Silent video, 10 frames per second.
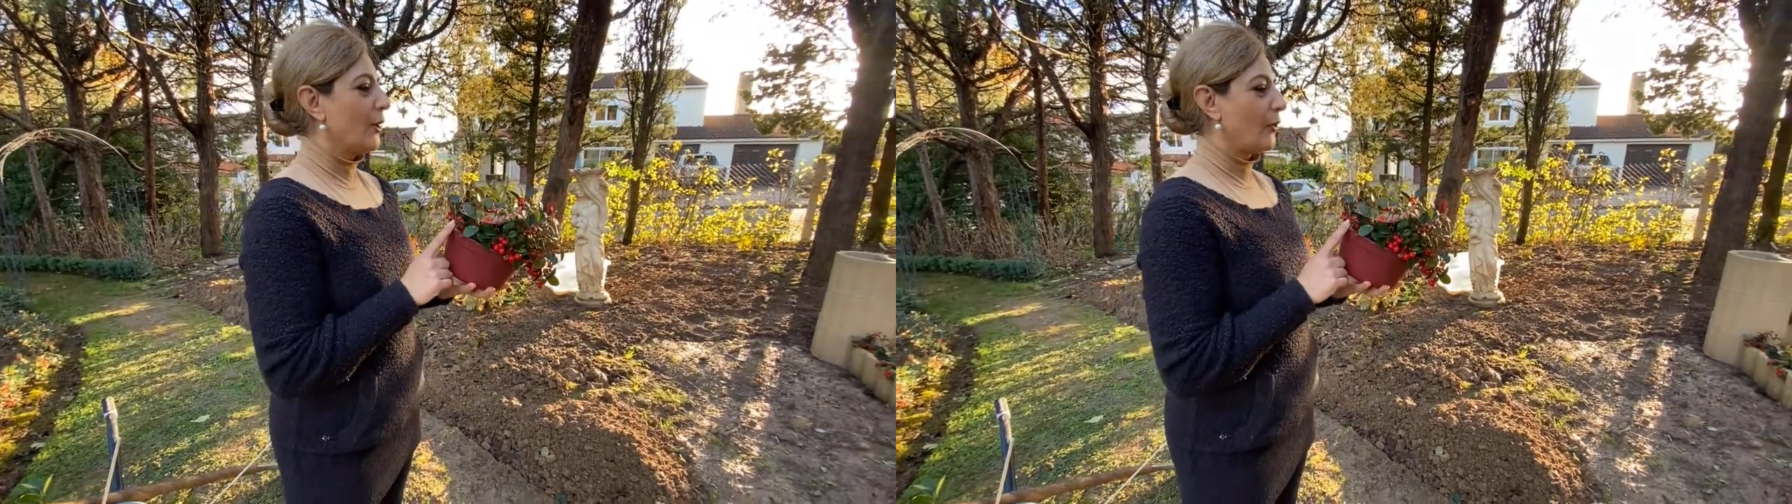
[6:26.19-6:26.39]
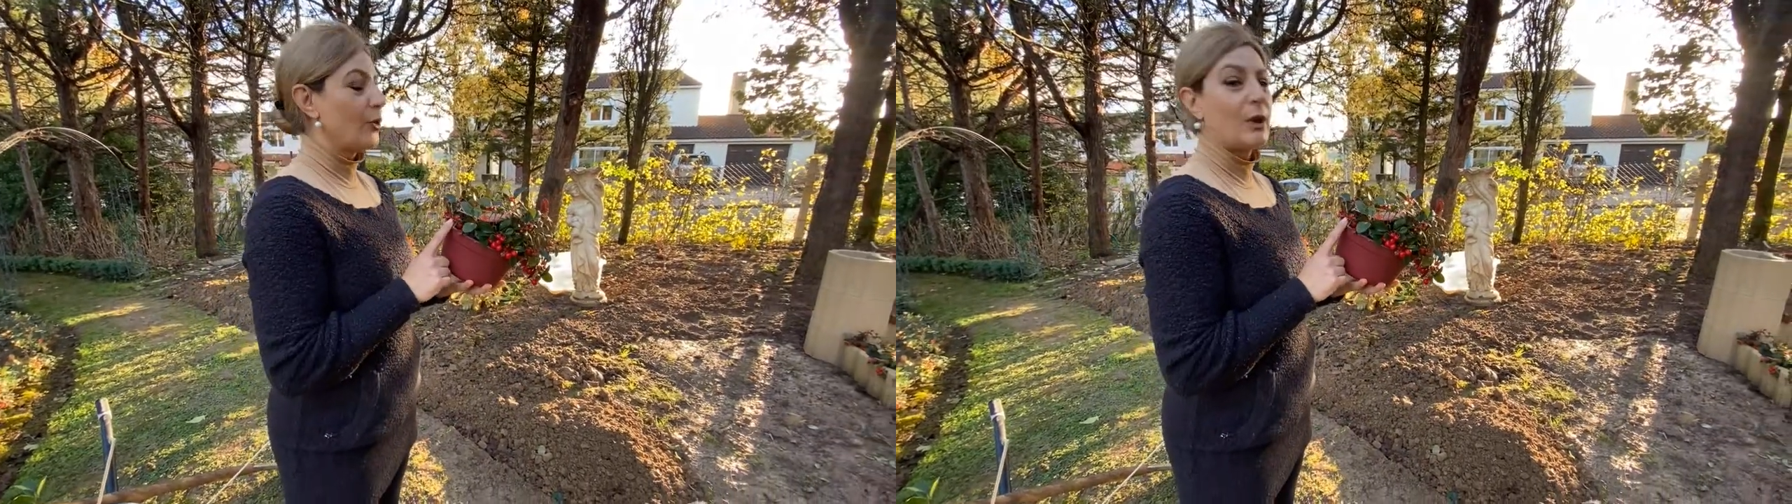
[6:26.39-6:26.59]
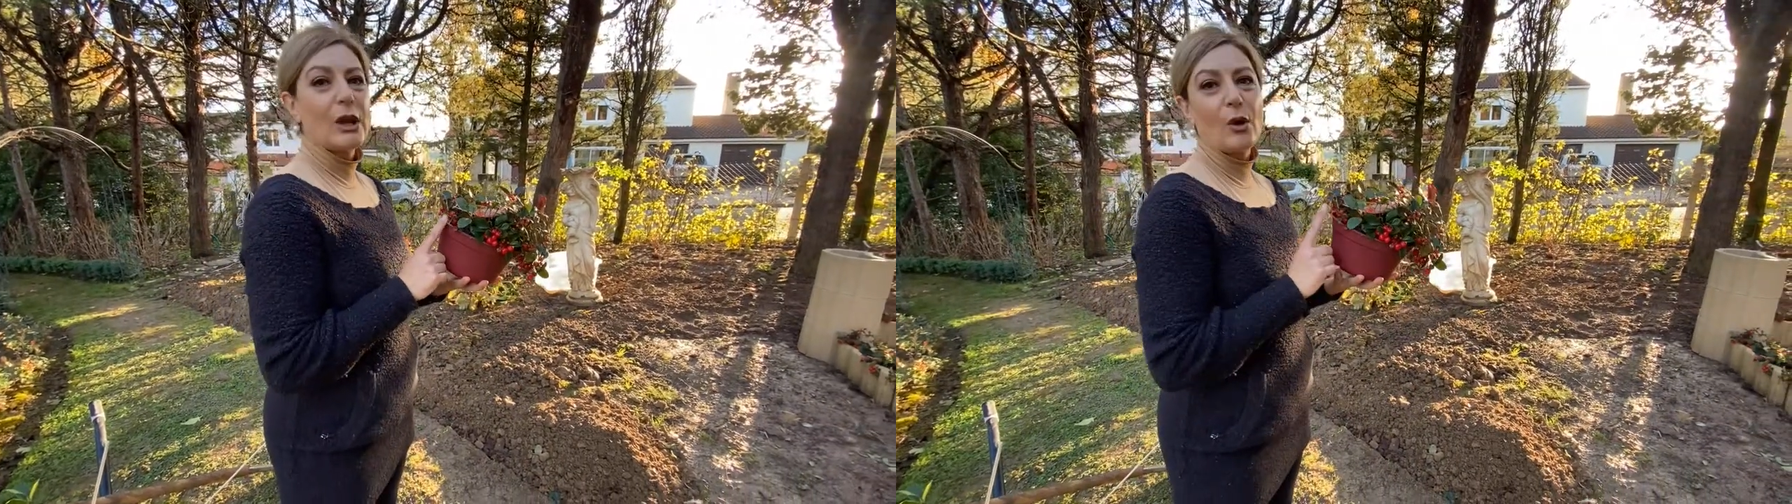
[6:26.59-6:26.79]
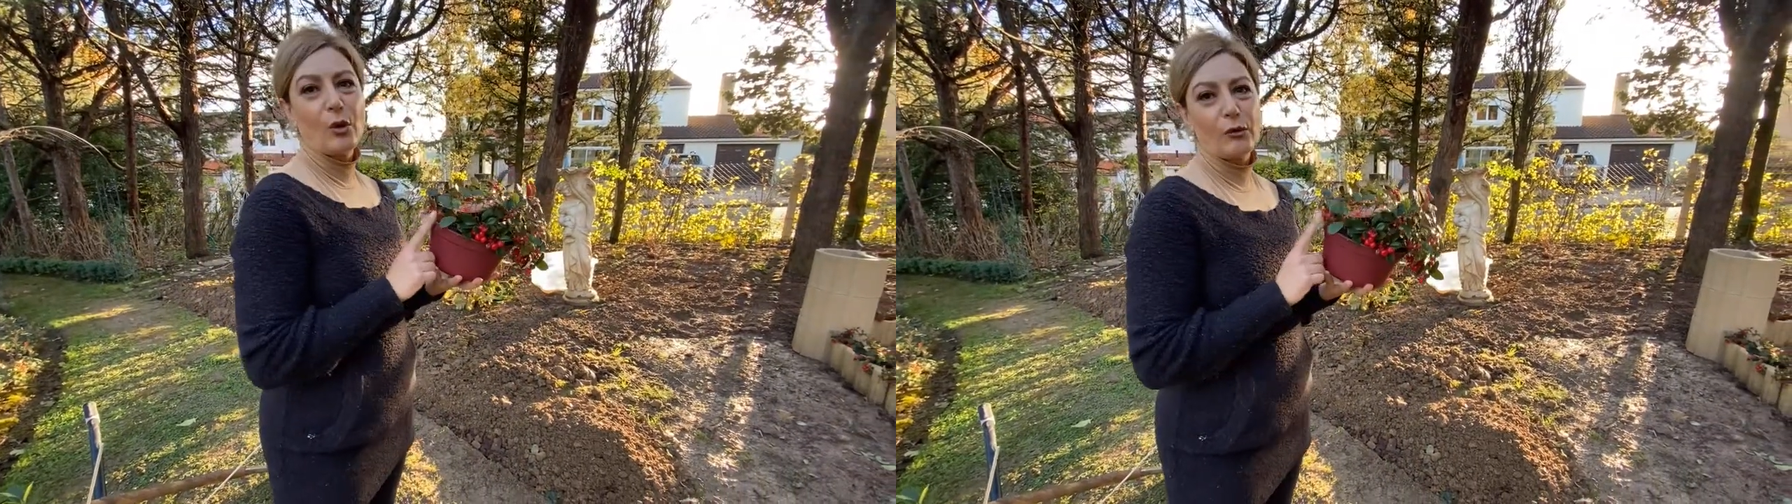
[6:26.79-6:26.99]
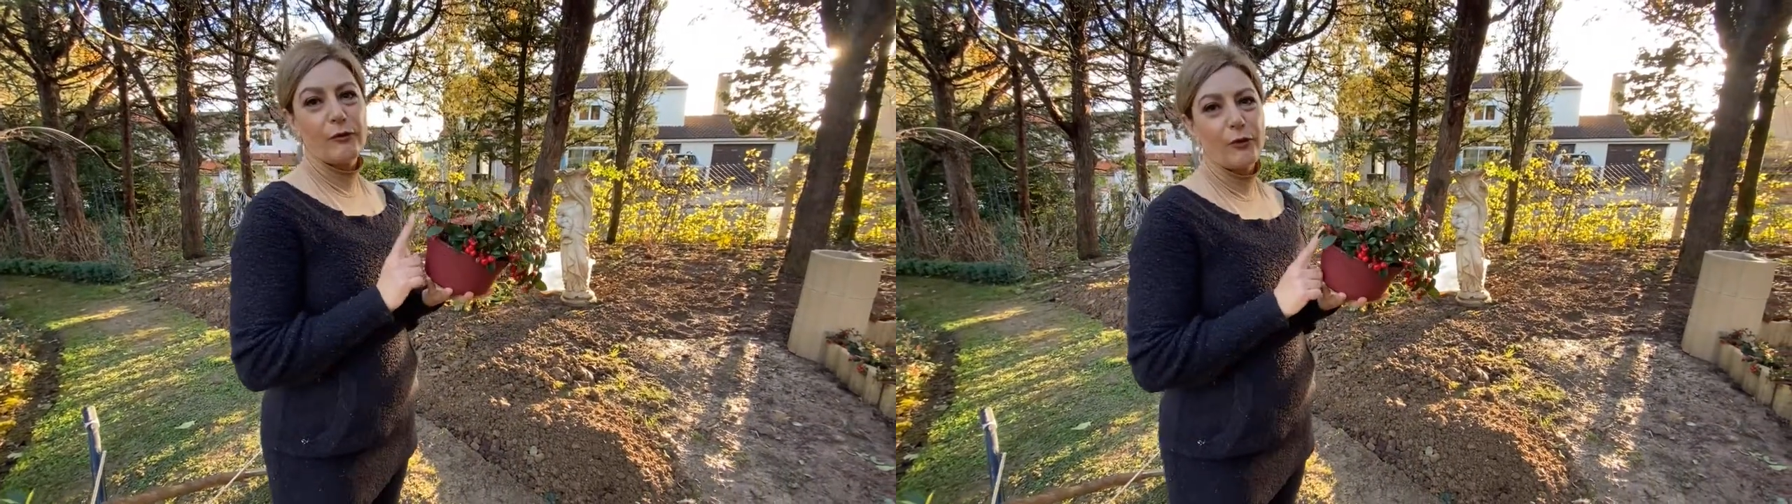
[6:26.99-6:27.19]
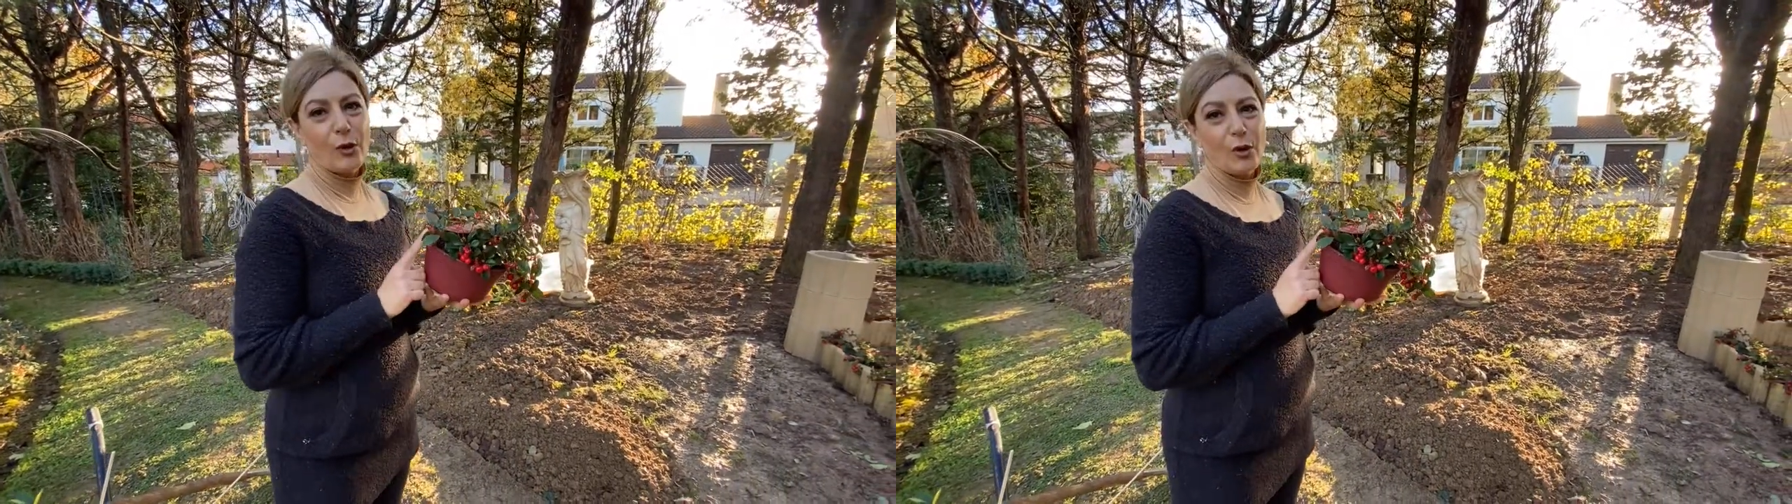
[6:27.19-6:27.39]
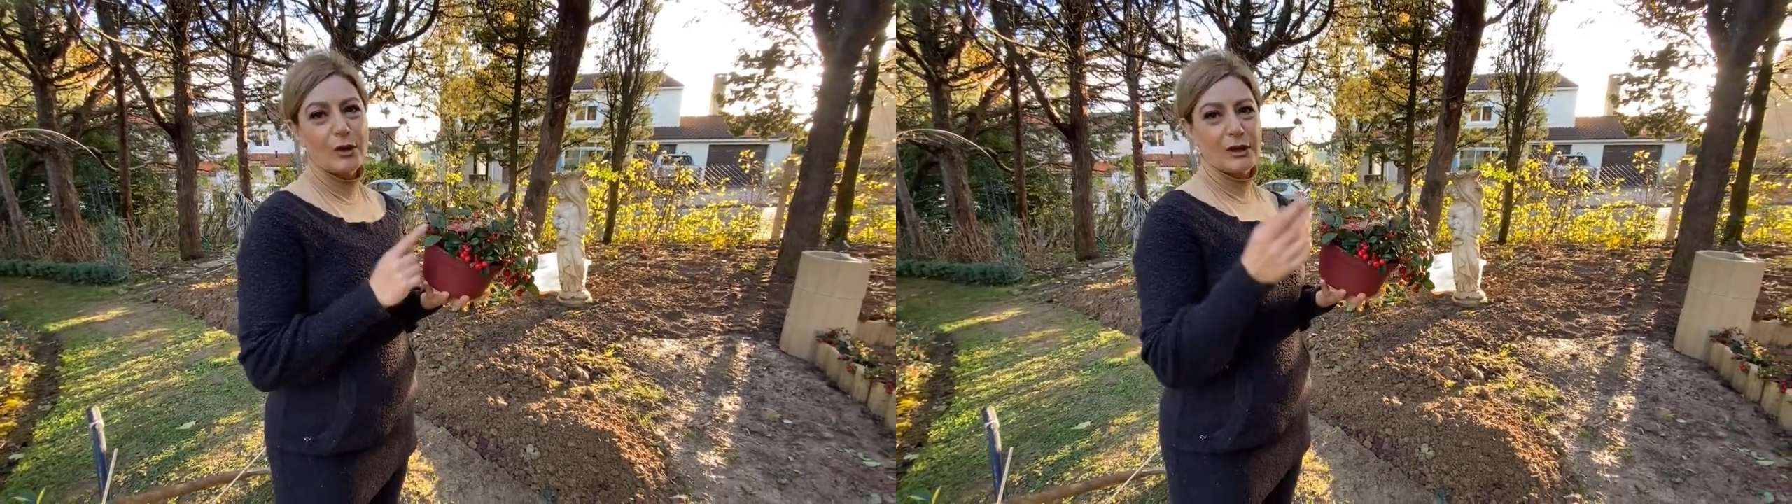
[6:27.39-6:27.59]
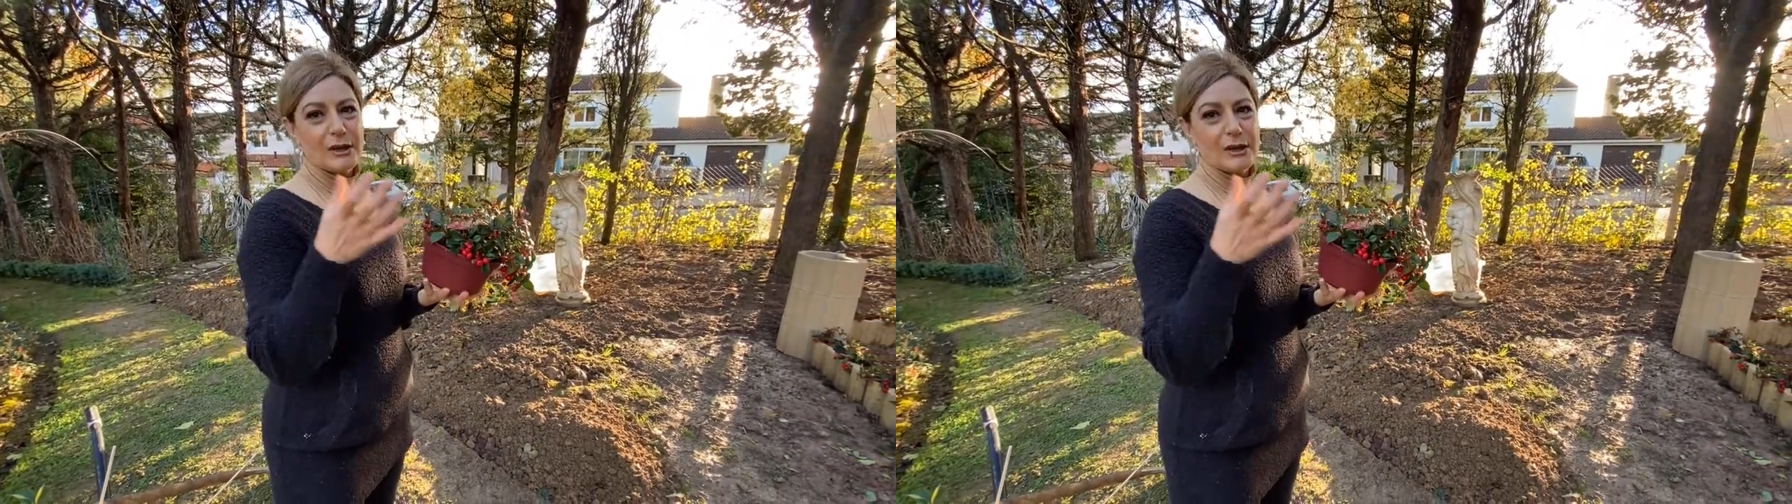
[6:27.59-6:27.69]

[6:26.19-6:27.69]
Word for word: three or four